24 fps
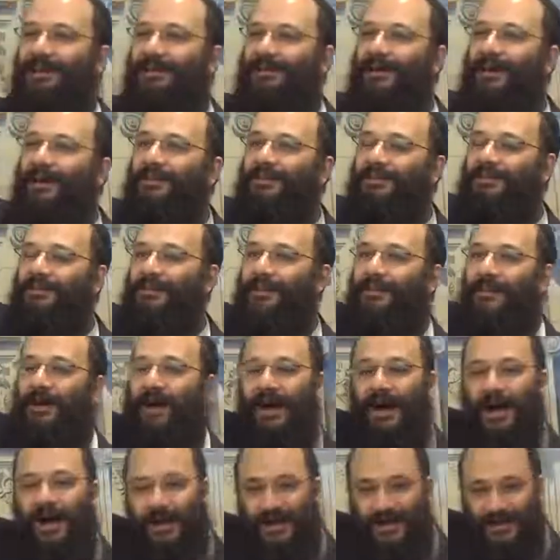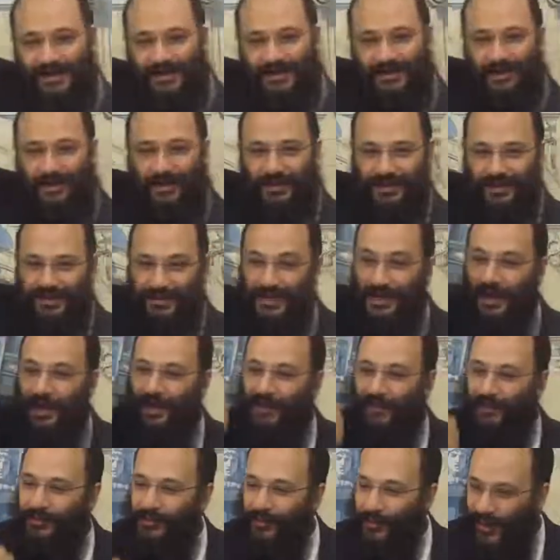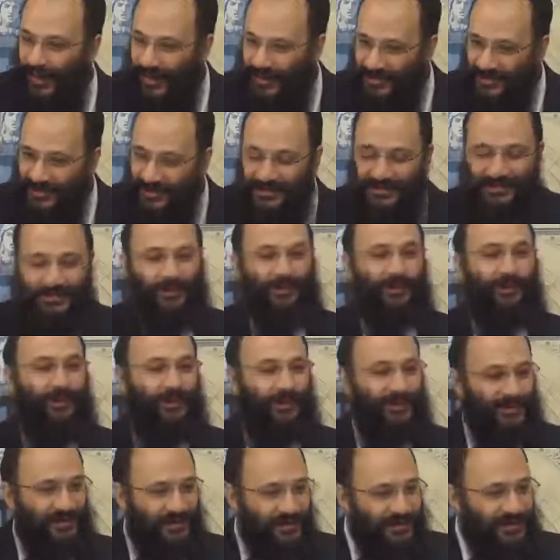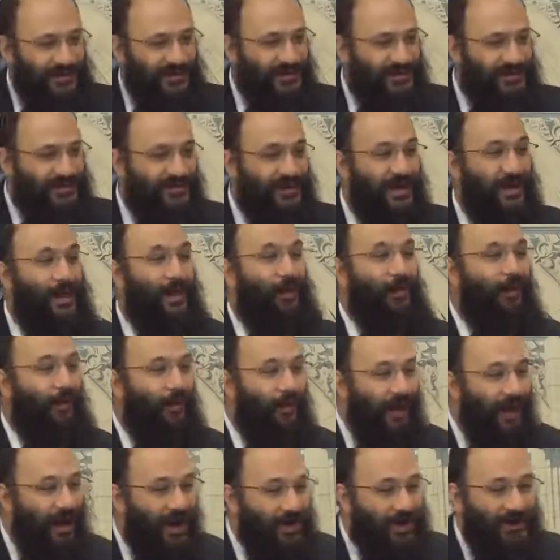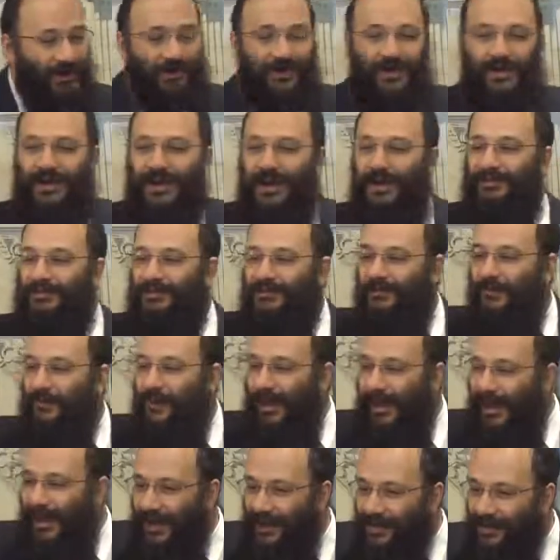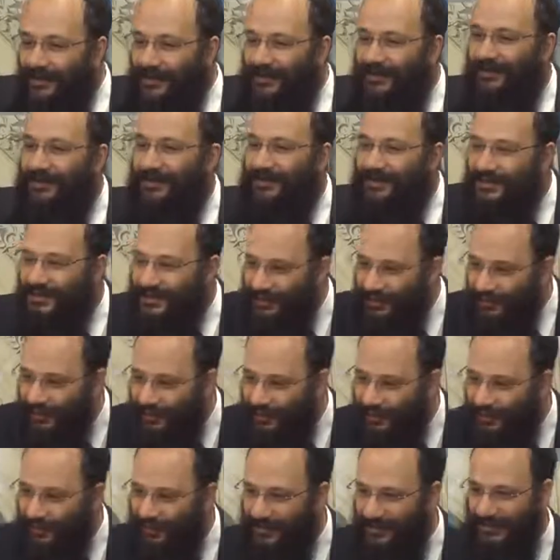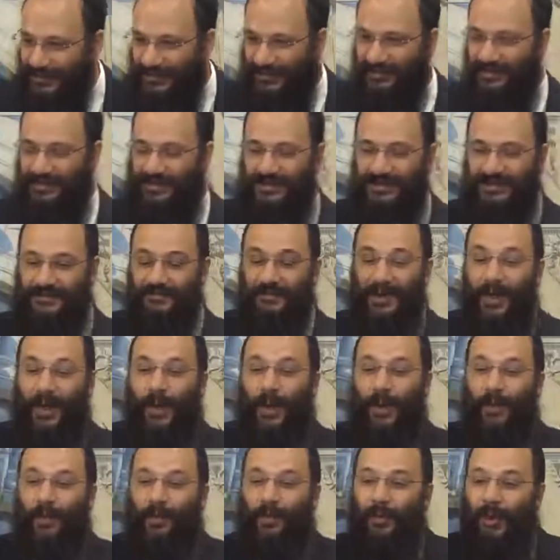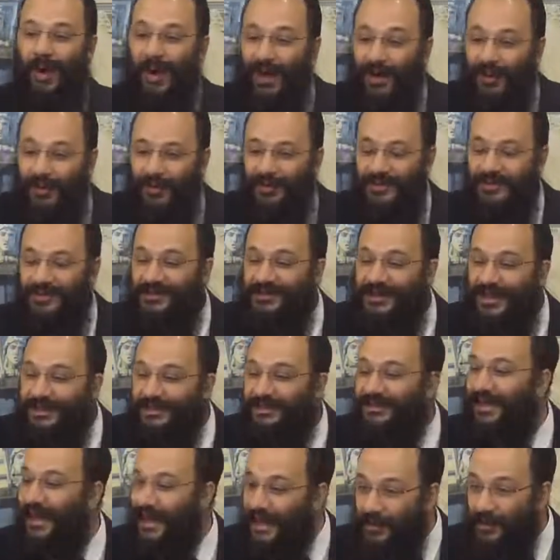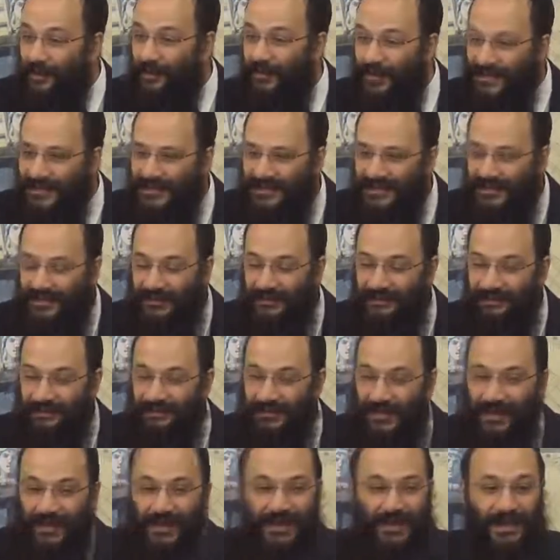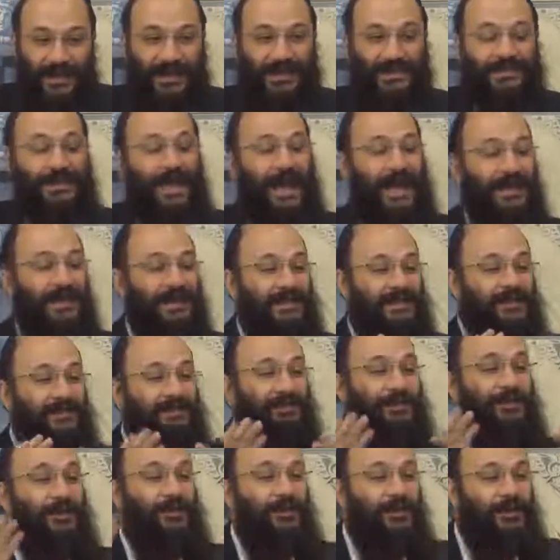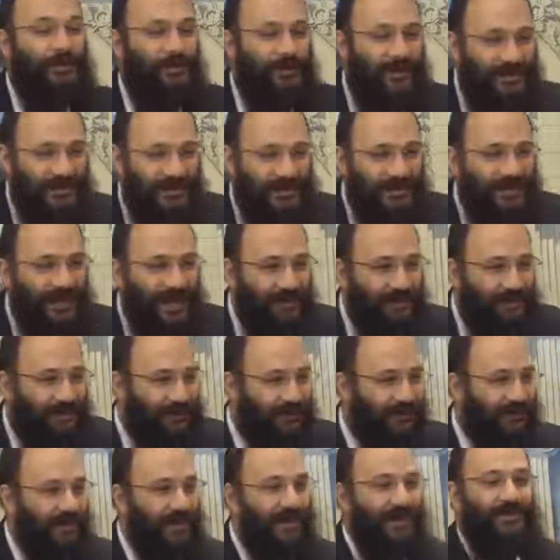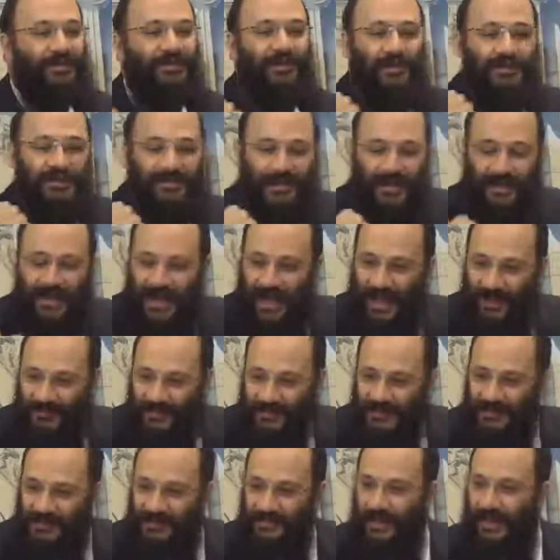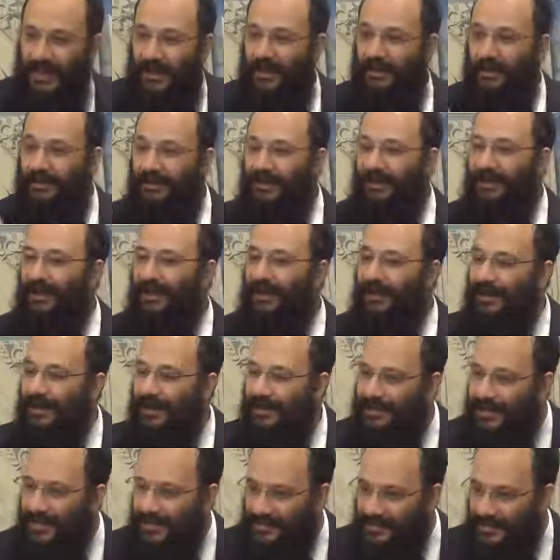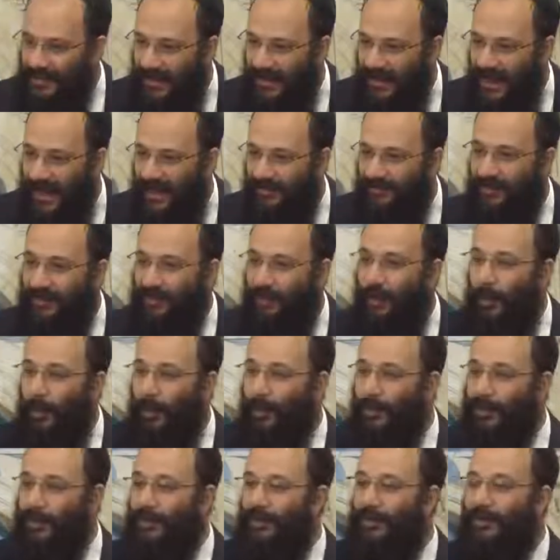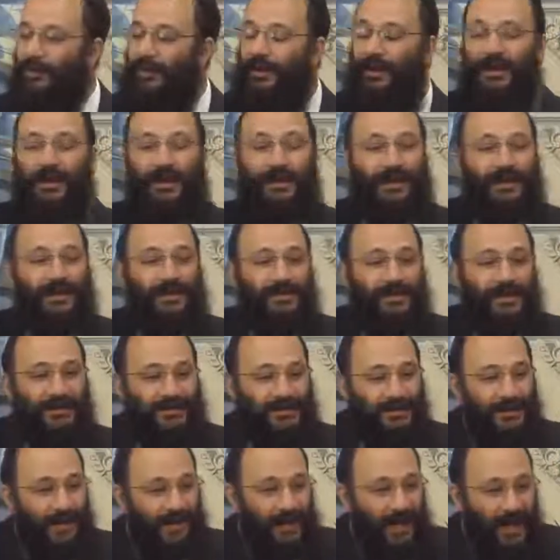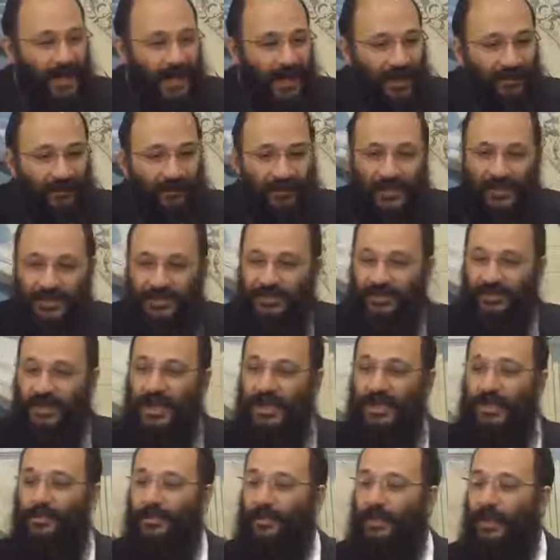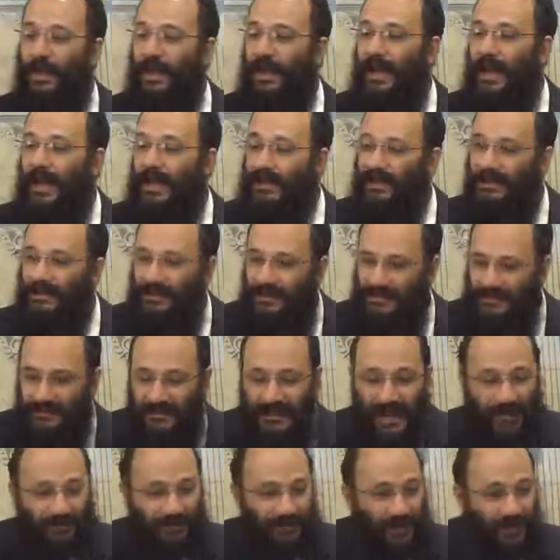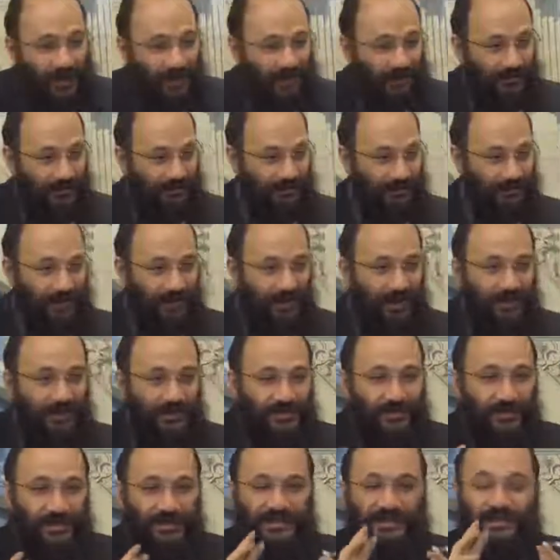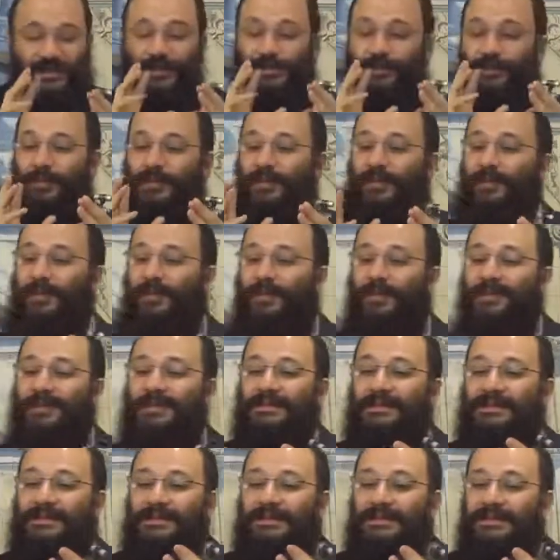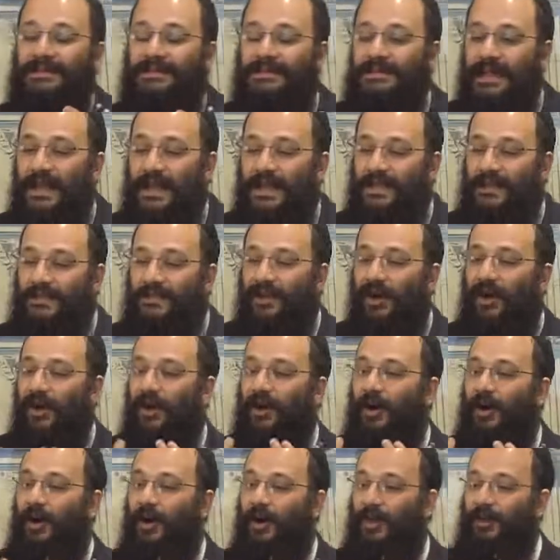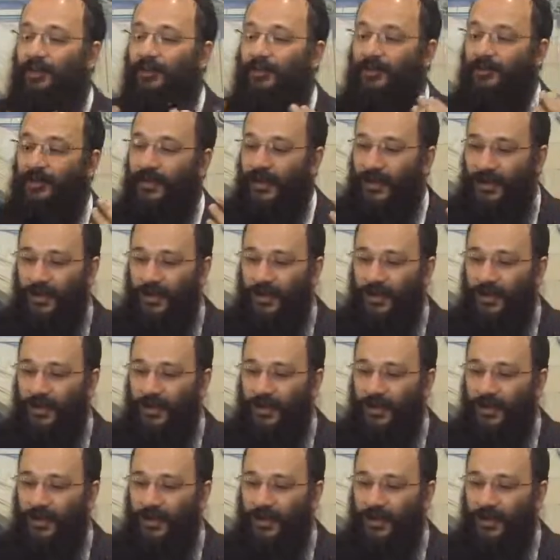that comes from a higher source to us, to a lower source. Water comes from a higher source to a lower source. Water, just like wisdom, is at its purest level. It does not have a smell, it does not have an odor, it does not have a shape, and it doesn't have a color. So it's the purest state of